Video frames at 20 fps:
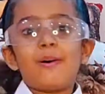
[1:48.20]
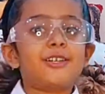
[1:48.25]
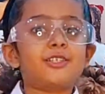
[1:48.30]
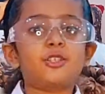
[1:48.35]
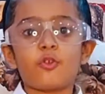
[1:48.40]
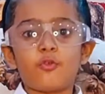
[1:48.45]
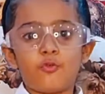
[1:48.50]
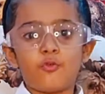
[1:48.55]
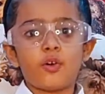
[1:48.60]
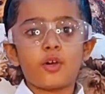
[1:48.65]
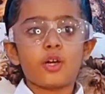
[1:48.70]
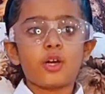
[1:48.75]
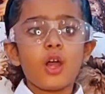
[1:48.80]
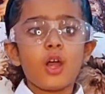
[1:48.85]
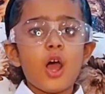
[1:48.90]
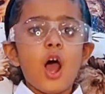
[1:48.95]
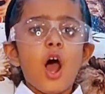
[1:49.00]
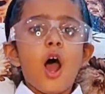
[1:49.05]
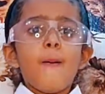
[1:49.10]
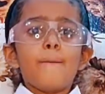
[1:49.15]
much of fun.
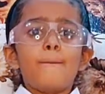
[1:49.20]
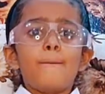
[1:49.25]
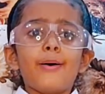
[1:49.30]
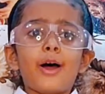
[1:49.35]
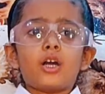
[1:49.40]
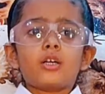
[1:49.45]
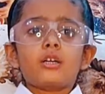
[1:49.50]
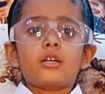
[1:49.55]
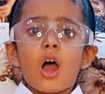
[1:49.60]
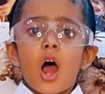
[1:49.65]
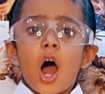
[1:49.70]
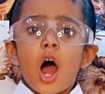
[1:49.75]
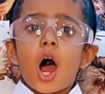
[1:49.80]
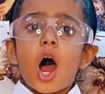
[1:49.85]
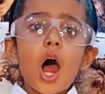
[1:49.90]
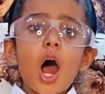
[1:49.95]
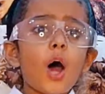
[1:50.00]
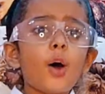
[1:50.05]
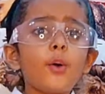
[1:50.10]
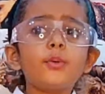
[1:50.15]
But
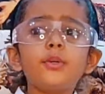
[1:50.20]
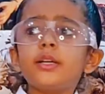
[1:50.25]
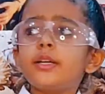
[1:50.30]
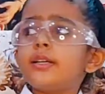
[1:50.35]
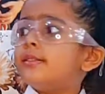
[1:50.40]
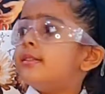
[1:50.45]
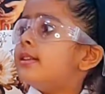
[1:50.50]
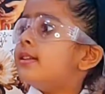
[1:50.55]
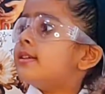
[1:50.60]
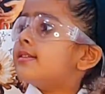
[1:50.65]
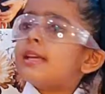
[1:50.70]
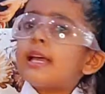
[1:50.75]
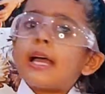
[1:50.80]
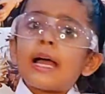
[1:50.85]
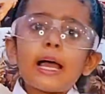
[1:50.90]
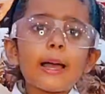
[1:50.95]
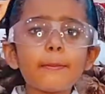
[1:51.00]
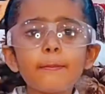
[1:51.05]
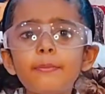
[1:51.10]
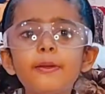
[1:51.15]
how did this
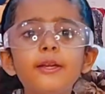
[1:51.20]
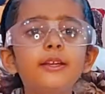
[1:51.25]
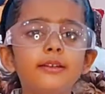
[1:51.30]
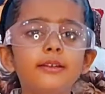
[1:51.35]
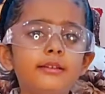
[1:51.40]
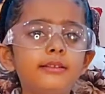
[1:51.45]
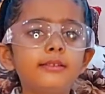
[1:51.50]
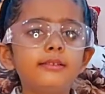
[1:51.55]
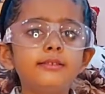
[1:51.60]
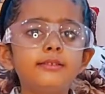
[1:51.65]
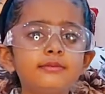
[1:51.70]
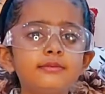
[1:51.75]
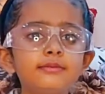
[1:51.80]
happen?